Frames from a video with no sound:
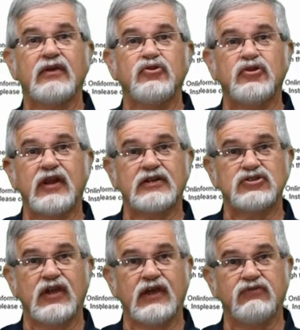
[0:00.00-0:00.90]
You can
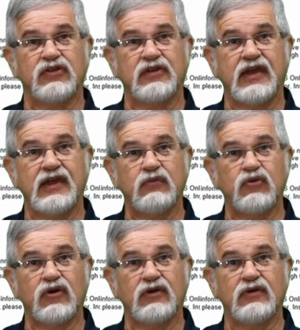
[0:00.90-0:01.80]
actually have the
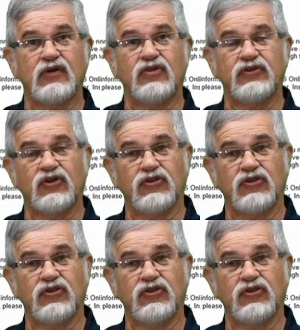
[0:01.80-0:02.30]
camera that's